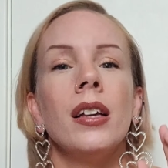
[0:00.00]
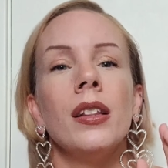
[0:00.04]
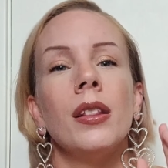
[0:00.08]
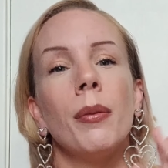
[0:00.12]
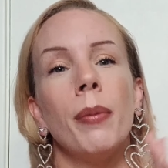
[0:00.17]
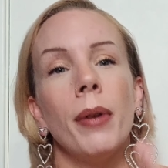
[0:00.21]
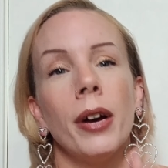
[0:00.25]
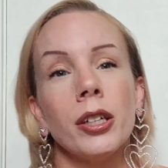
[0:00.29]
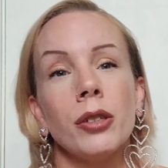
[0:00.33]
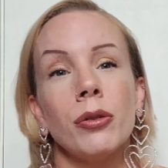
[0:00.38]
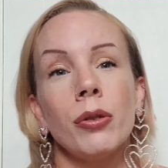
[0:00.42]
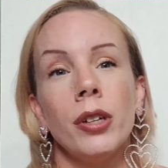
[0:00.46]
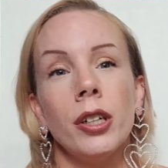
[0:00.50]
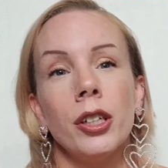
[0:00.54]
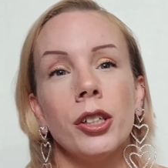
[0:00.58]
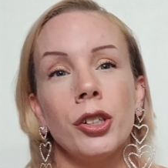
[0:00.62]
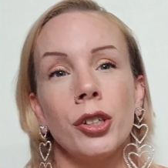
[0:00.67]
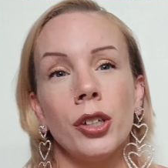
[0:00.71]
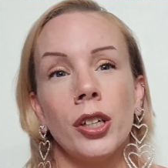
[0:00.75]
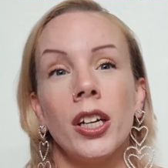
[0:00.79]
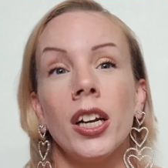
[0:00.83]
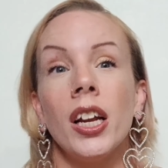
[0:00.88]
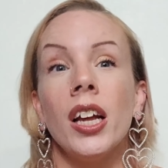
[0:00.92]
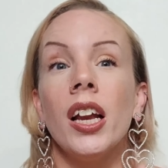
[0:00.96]
The best way to
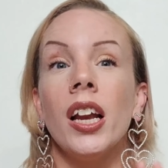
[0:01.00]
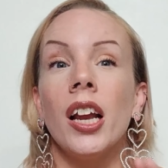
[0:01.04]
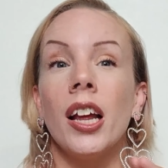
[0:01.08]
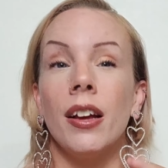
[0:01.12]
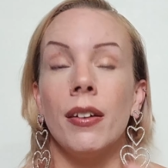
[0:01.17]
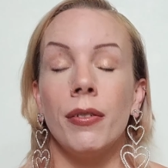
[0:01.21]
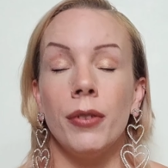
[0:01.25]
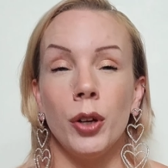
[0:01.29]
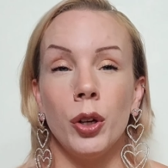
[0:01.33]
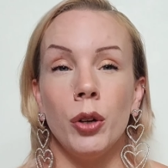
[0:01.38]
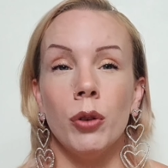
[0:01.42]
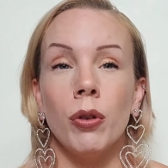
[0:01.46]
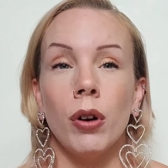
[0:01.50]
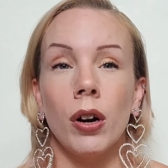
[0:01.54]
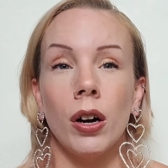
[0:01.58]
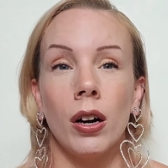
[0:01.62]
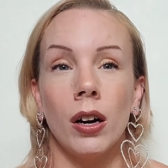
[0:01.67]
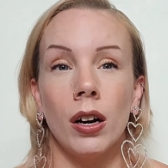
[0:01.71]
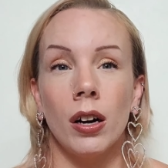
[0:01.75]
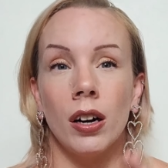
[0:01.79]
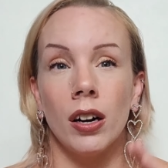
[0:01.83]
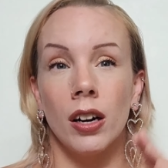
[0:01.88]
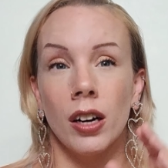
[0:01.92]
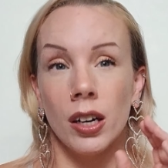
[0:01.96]
treat it, if you
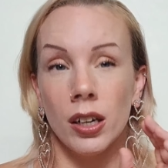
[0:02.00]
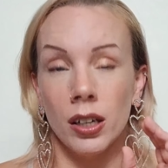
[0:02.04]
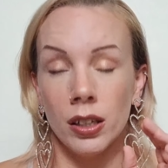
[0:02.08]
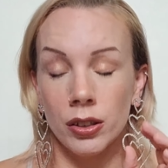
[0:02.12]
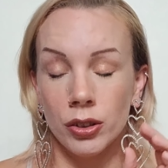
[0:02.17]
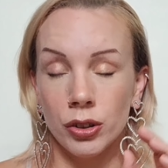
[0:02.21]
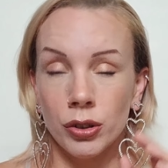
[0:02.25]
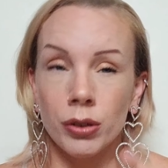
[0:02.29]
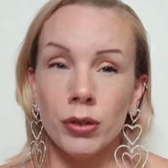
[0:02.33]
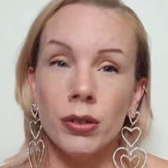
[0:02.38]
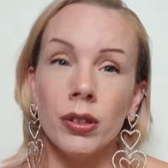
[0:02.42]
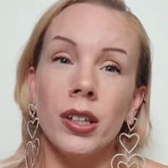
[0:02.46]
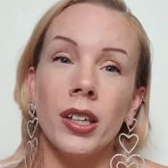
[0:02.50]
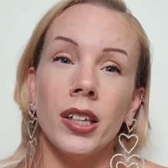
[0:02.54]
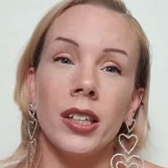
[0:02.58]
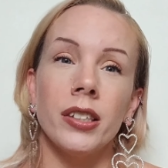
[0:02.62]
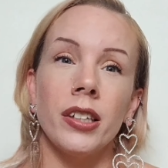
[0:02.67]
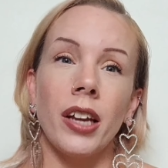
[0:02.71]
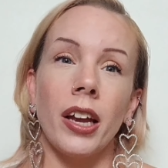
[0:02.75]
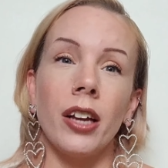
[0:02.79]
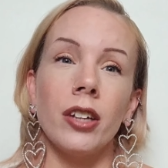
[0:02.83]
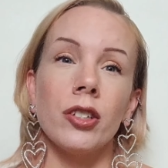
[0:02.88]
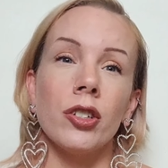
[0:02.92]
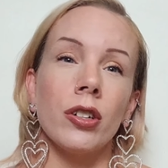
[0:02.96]
are truly in
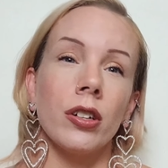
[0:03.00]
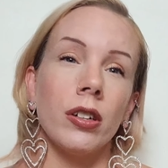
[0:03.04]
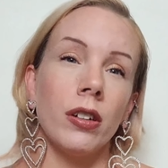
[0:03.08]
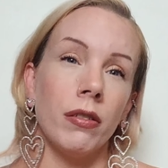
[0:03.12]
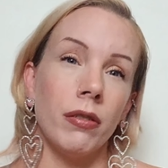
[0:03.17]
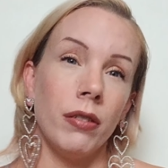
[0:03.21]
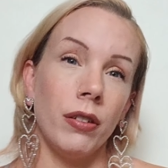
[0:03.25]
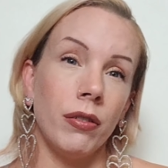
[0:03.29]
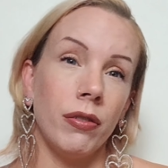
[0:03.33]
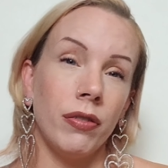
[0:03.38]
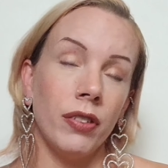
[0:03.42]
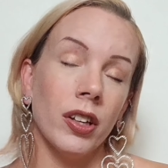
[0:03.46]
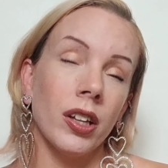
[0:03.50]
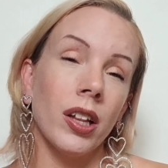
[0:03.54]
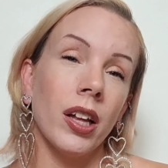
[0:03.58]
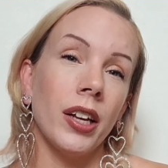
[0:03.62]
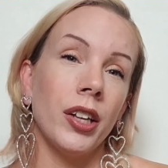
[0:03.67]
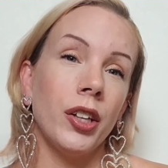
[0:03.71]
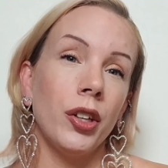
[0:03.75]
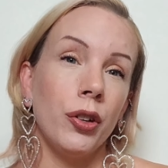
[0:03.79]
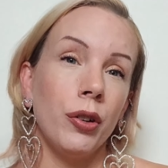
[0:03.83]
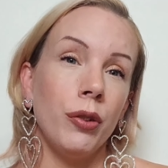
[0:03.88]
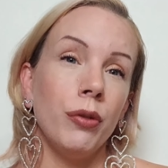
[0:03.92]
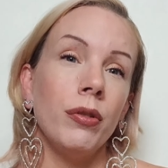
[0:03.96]
danger, if you feel
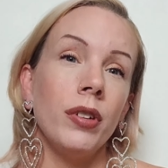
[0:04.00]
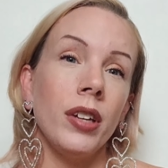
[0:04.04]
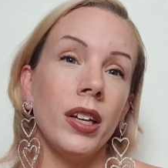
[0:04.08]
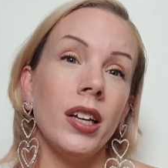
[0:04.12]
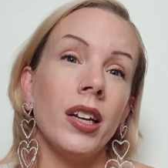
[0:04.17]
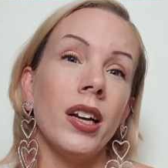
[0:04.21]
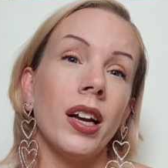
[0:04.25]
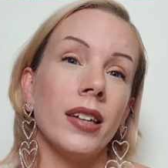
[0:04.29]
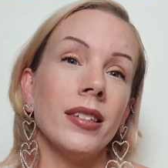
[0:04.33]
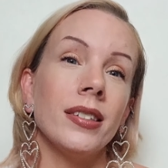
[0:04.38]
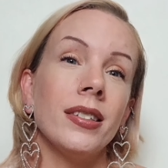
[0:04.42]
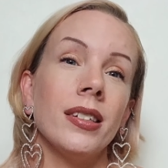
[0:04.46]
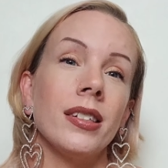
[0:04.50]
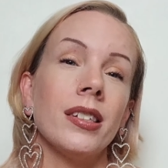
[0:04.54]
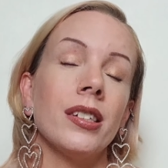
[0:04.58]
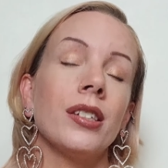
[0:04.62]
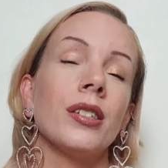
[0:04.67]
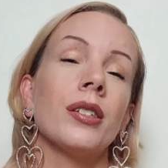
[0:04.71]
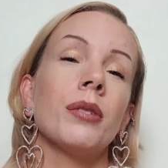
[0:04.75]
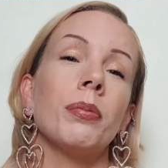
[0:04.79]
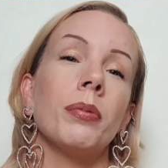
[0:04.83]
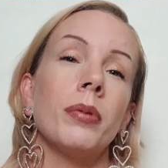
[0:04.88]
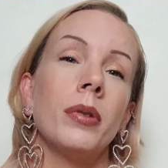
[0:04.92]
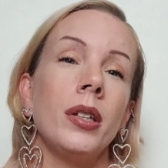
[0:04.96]
like you need
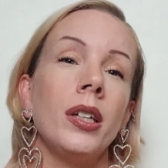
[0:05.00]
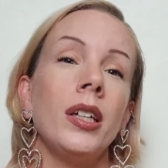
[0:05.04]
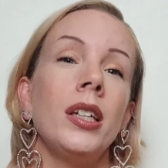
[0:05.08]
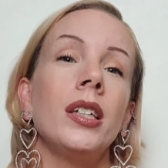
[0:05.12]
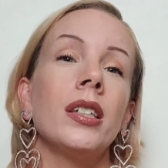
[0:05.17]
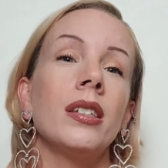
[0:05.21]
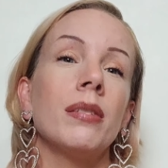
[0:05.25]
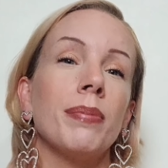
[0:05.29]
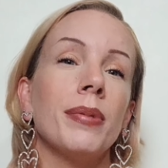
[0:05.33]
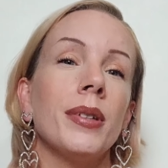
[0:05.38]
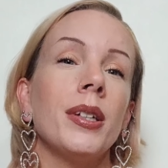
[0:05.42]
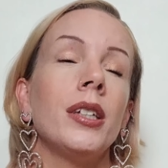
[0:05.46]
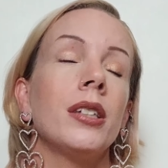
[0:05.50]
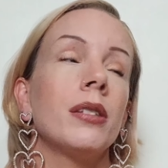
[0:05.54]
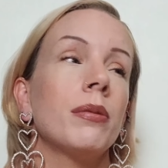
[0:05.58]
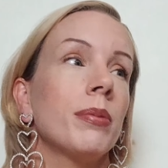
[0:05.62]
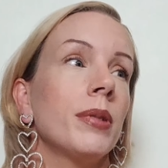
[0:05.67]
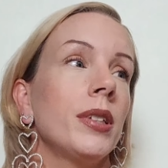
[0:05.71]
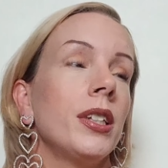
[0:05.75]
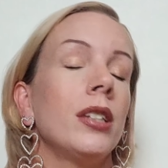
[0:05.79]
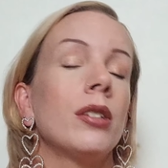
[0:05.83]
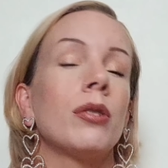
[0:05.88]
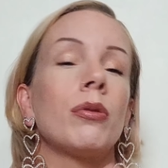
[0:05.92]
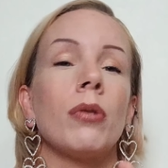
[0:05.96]
assistance, please
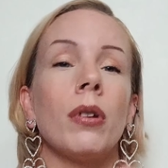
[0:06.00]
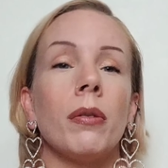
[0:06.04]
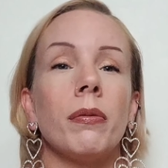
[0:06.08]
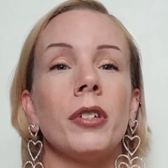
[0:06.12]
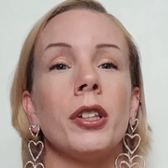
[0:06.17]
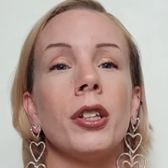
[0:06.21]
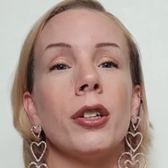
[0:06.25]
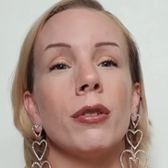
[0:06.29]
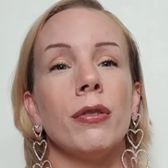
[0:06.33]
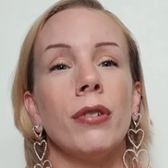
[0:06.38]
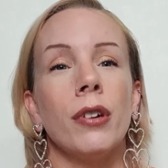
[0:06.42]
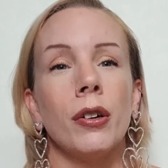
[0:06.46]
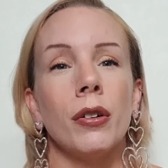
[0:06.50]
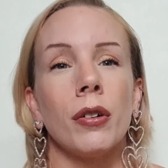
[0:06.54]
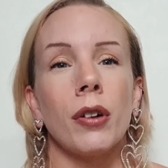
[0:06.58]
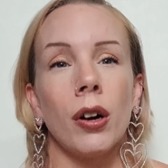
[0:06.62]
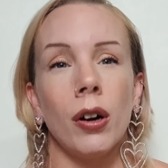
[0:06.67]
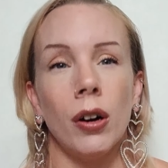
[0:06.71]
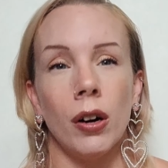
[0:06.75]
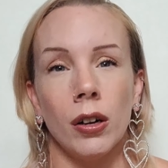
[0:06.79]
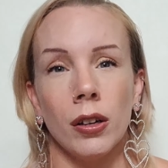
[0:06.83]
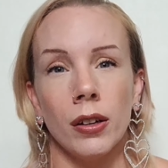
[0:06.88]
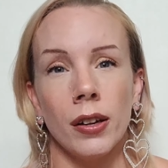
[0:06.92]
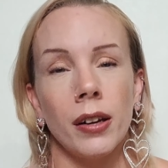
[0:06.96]
run with your phone and
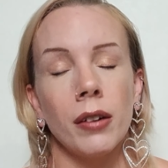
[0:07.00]
call